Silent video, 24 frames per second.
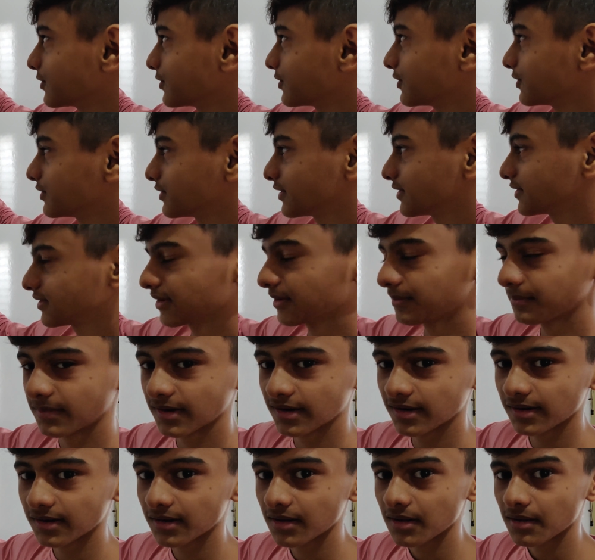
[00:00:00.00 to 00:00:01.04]
to use this
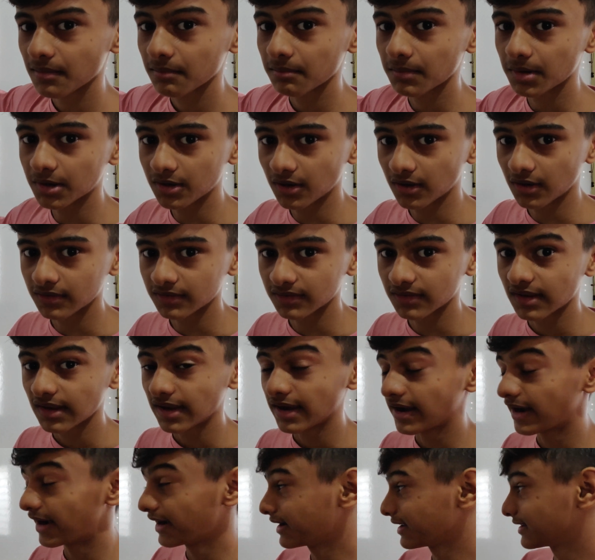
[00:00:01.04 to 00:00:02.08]
number because
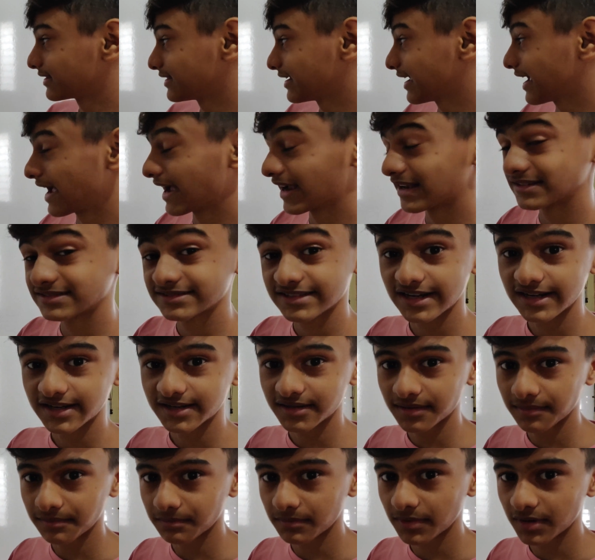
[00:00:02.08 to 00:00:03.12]
it is the exact
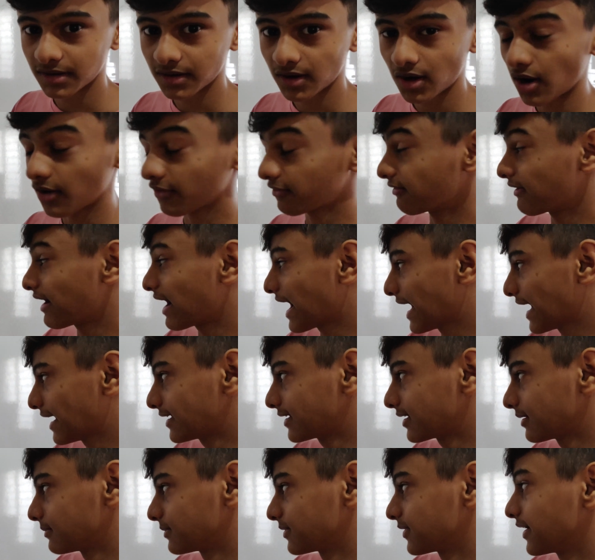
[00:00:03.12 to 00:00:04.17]
number of
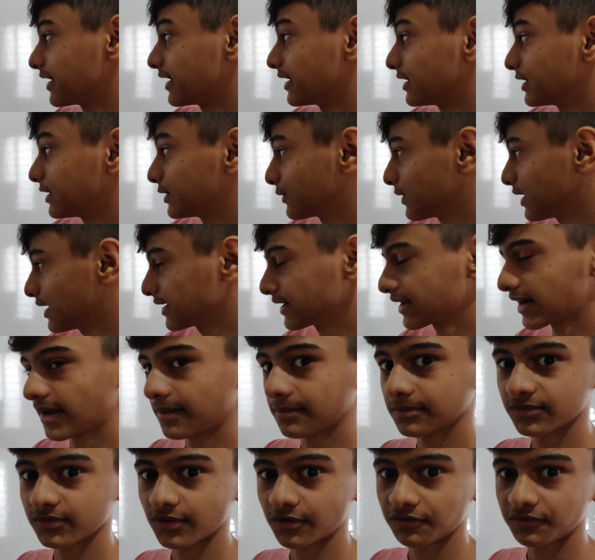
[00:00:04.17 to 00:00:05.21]
atoms in 12
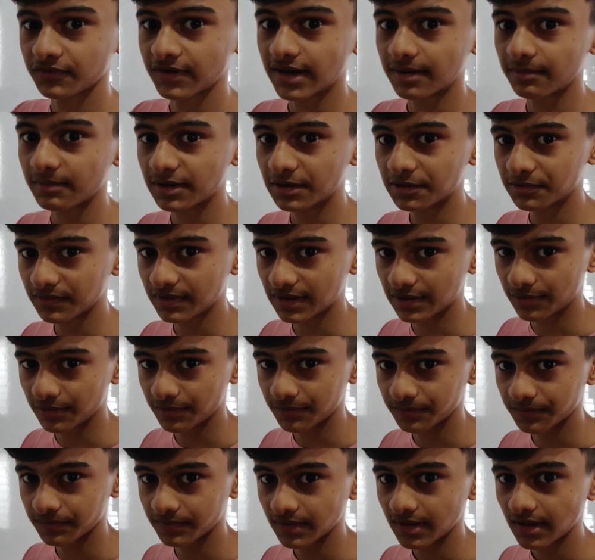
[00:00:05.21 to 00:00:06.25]
grams of carbon-12.
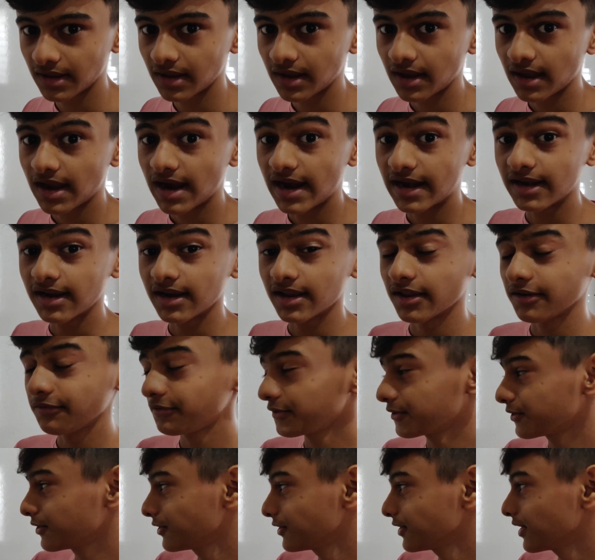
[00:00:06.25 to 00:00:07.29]
And if
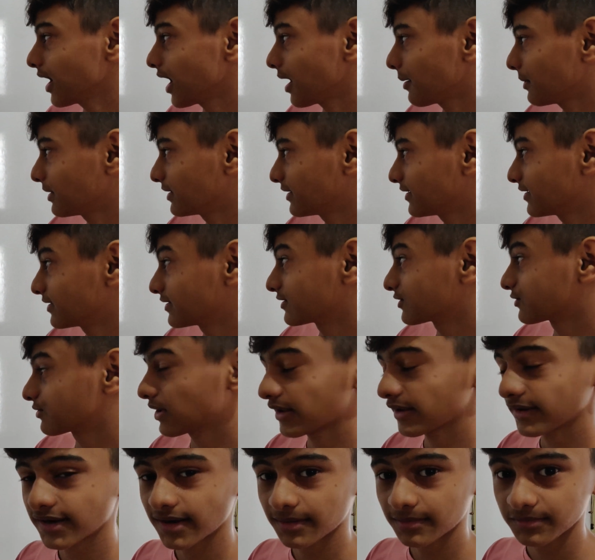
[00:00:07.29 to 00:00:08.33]
you don't know how much is
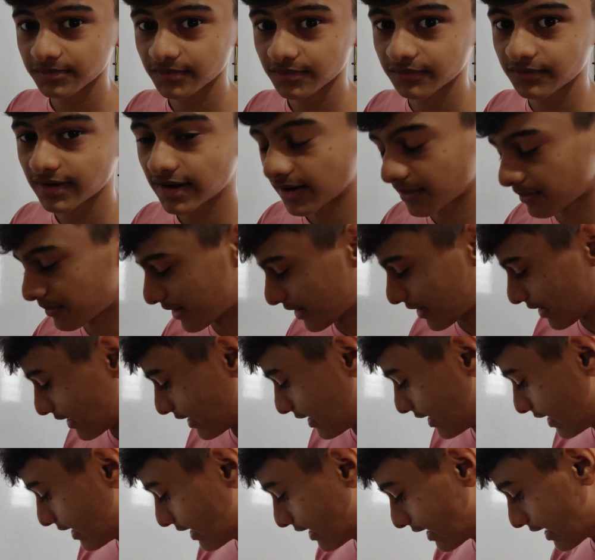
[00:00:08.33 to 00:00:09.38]
12 grams of carbon,
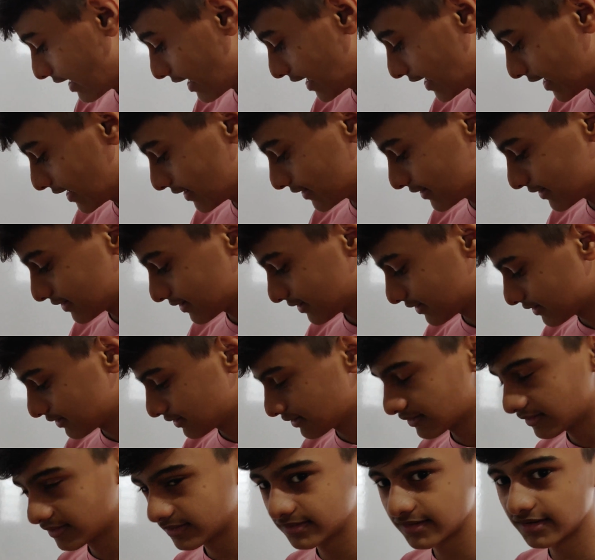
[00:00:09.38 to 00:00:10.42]
it is
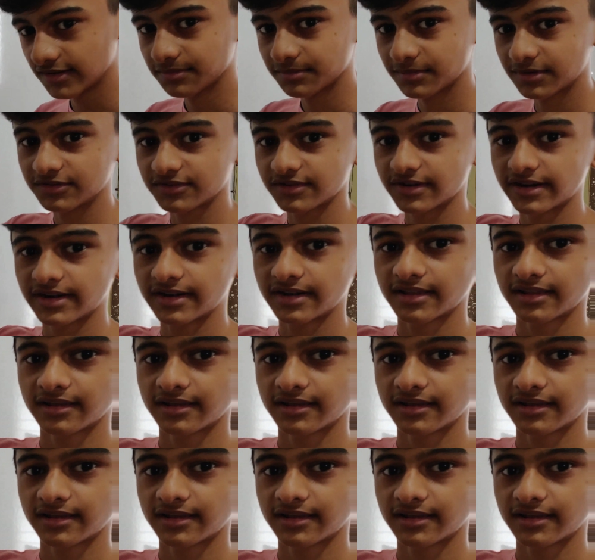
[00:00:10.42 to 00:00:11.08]
this much right